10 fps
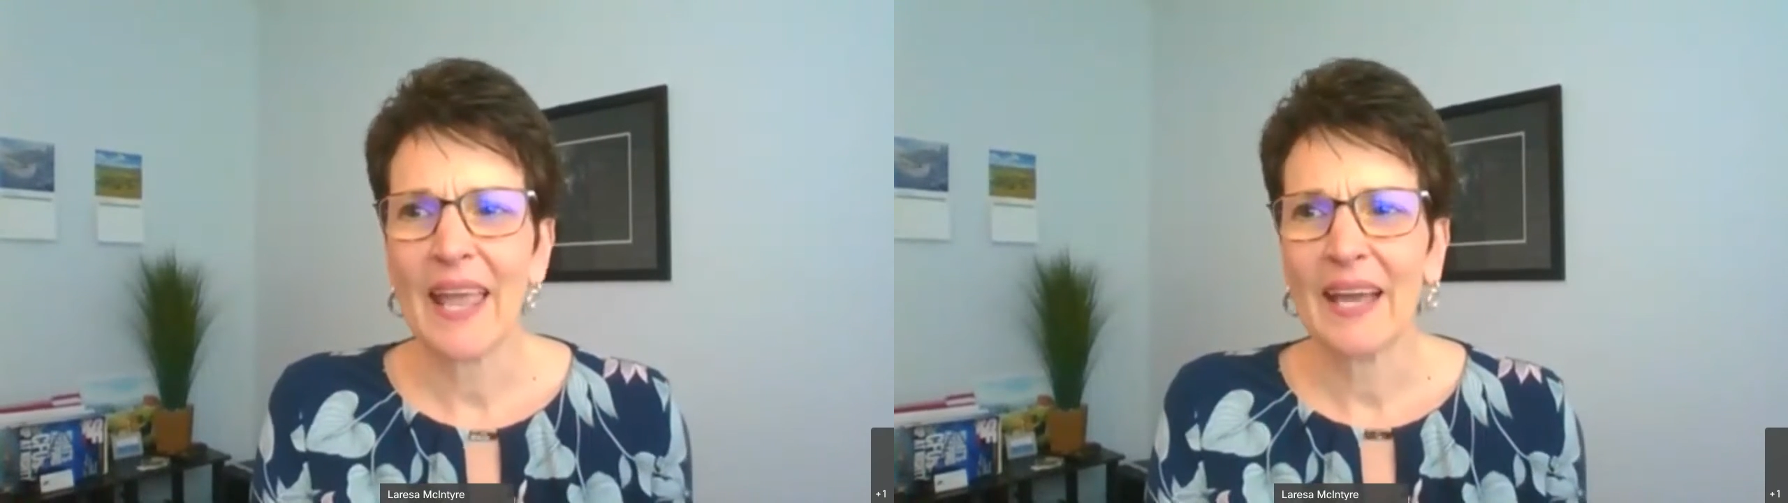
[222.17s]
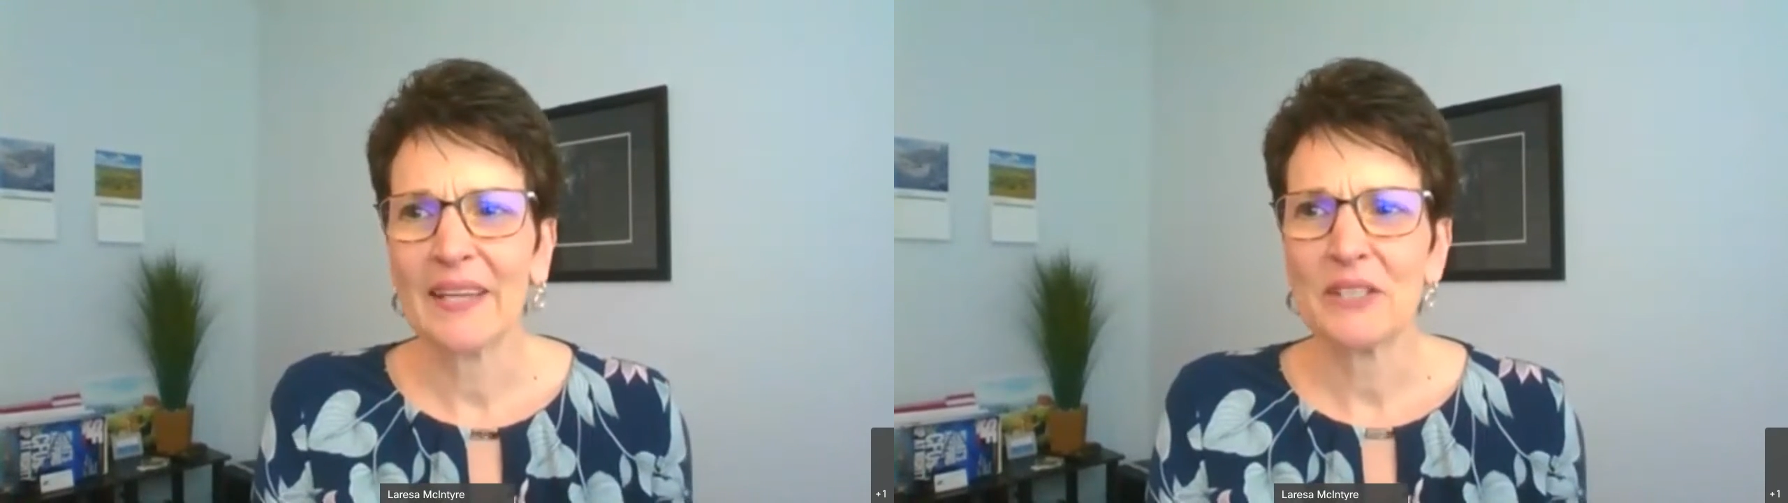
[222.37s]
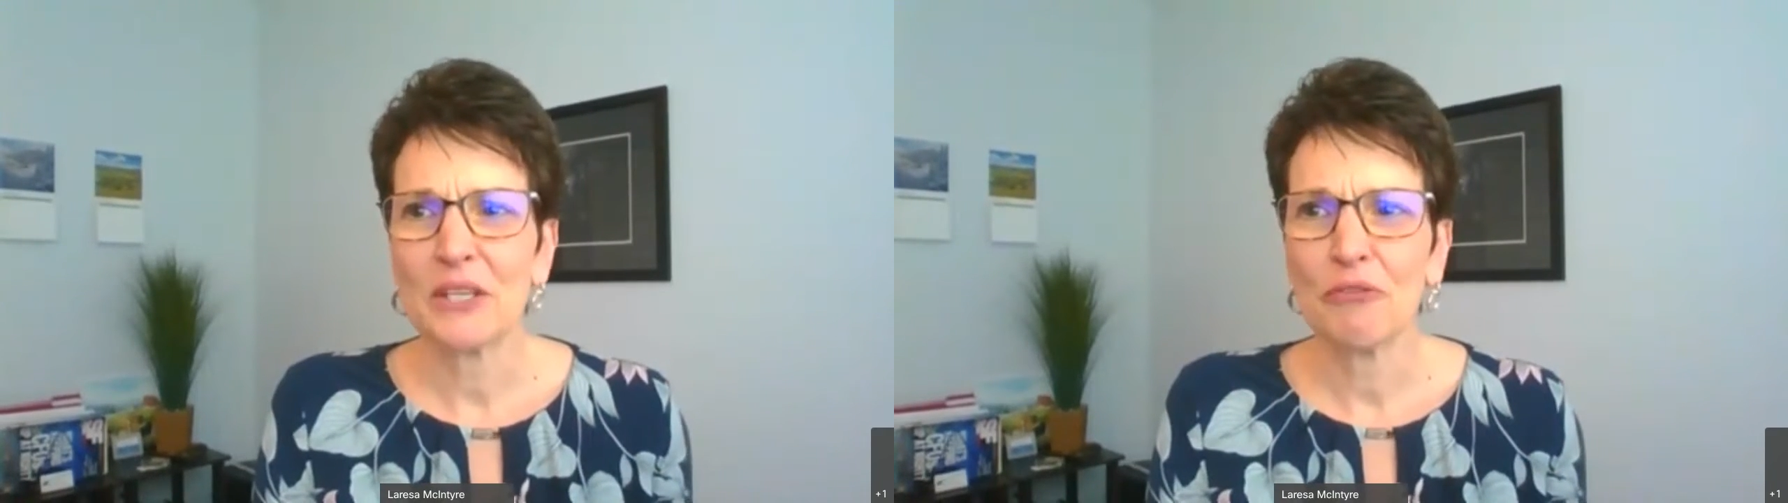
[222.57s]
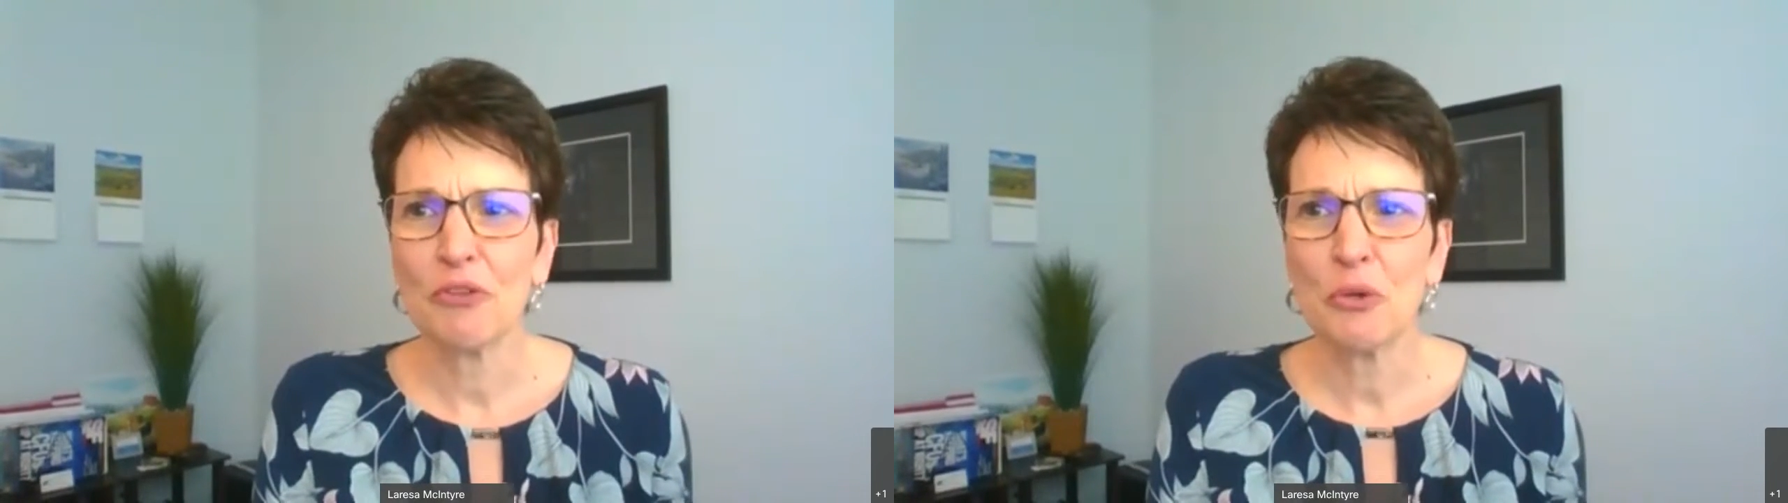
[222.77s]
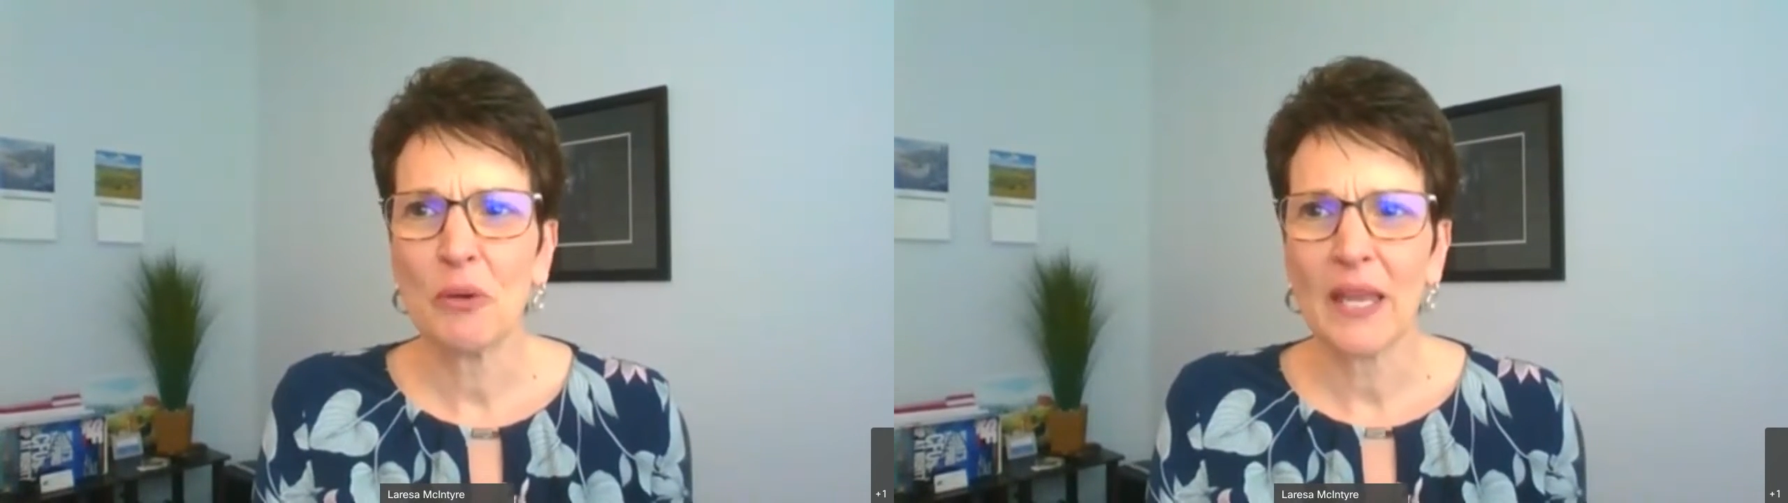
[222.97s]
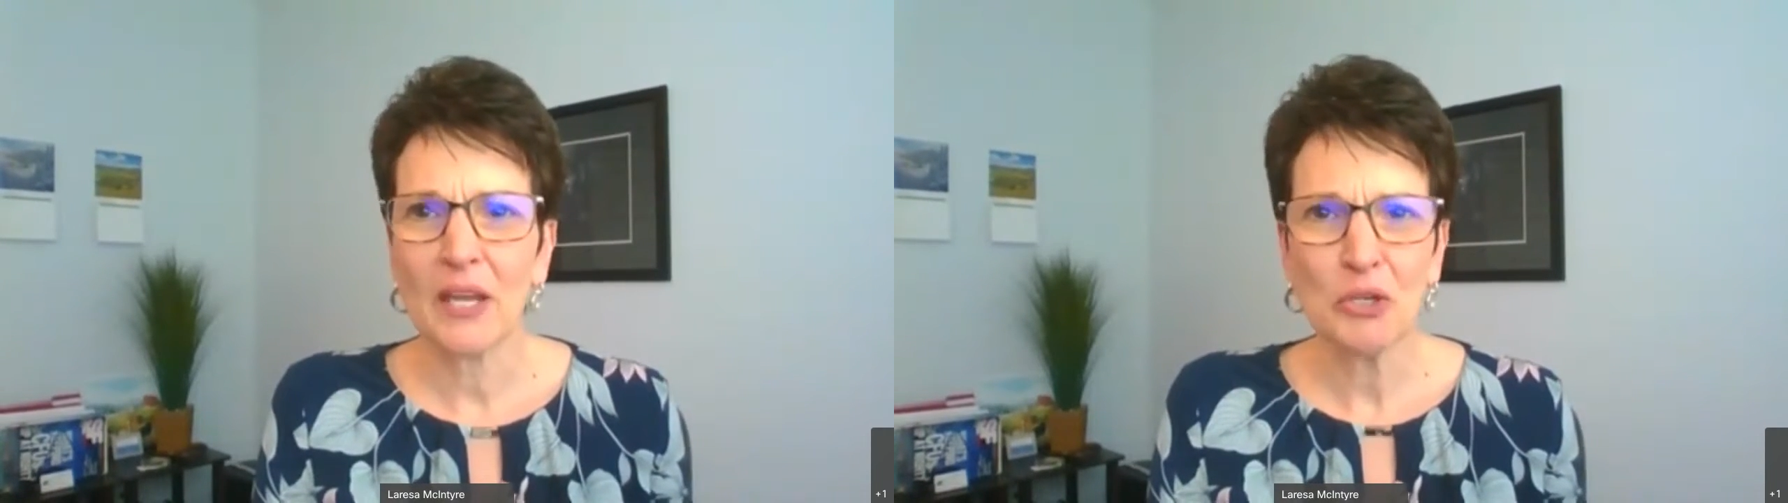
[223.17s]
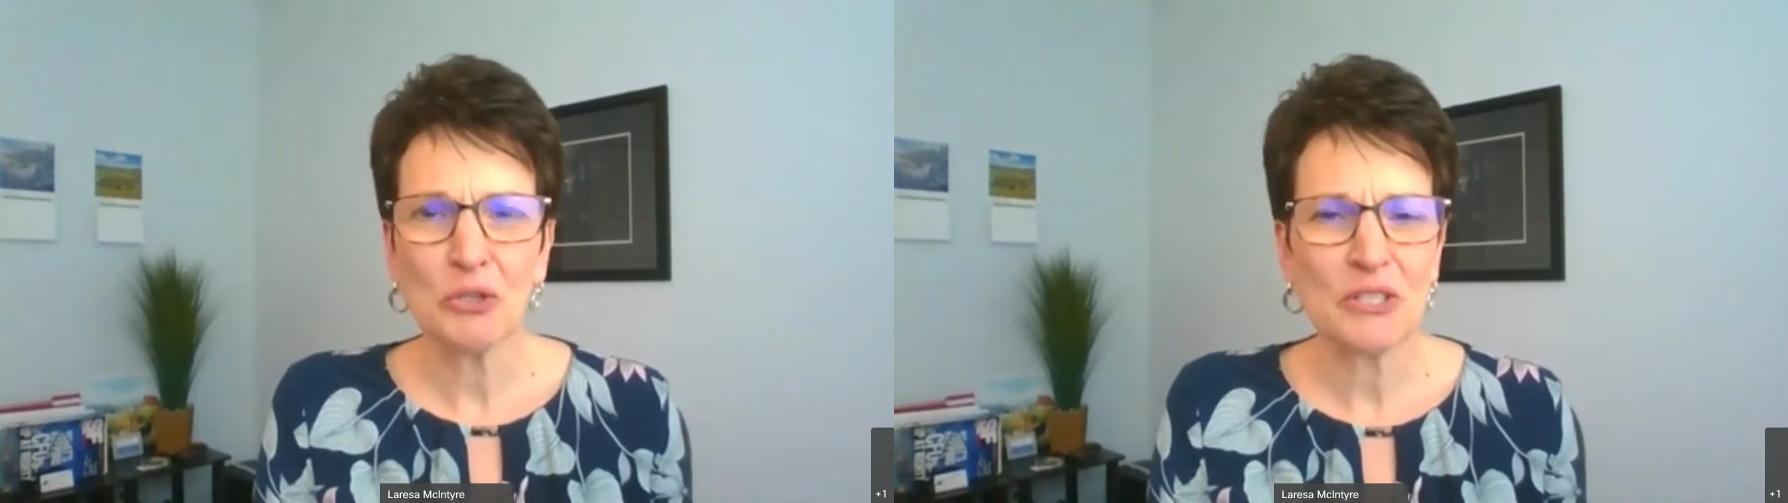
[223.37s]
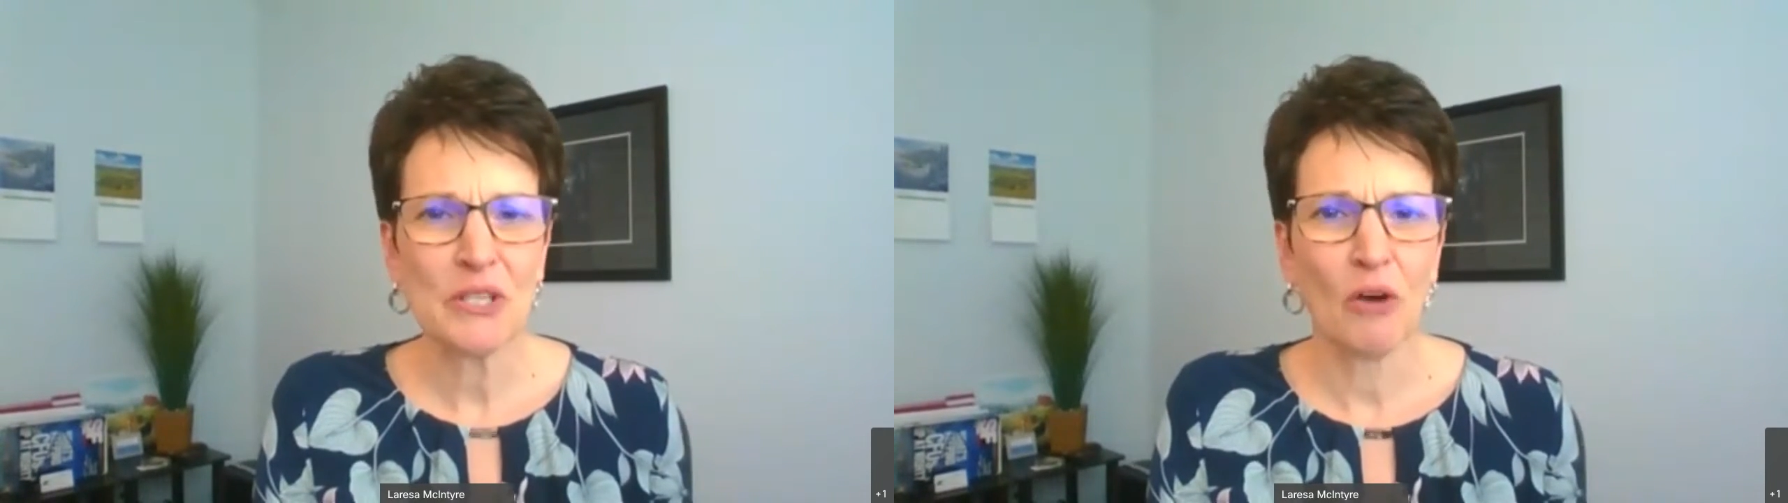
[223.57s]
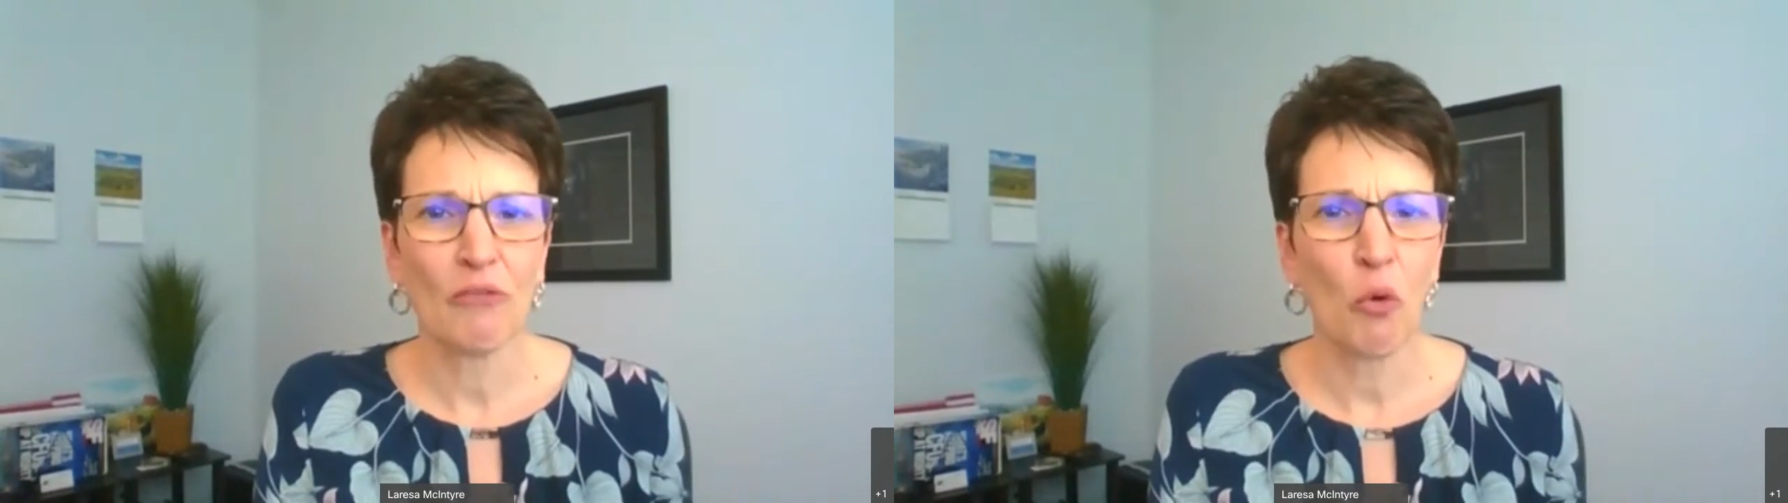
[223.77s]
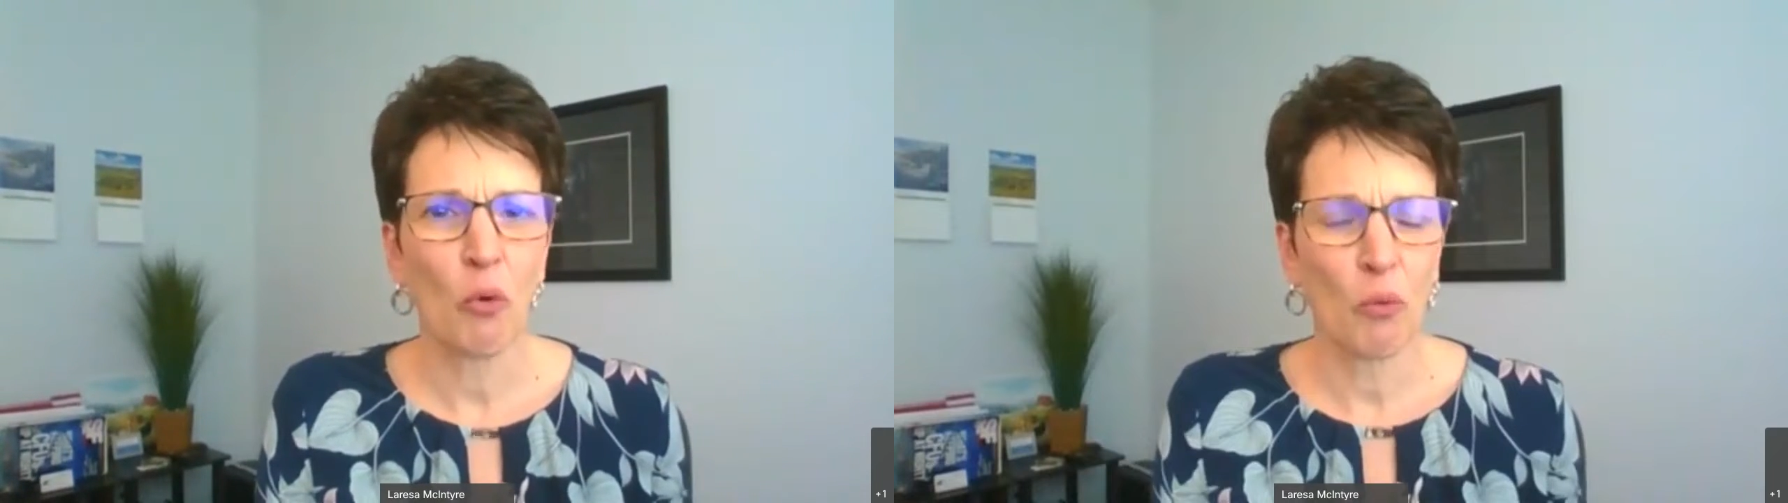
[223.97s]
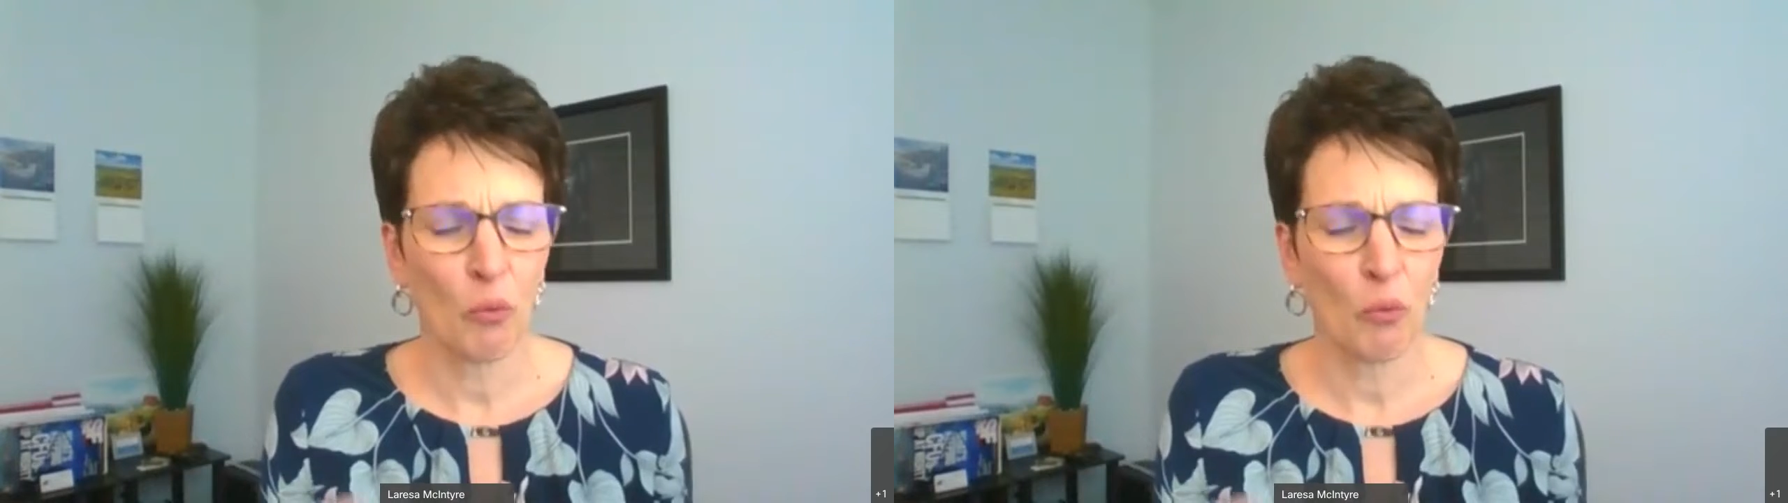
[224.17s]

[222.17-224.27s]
And if you get yourself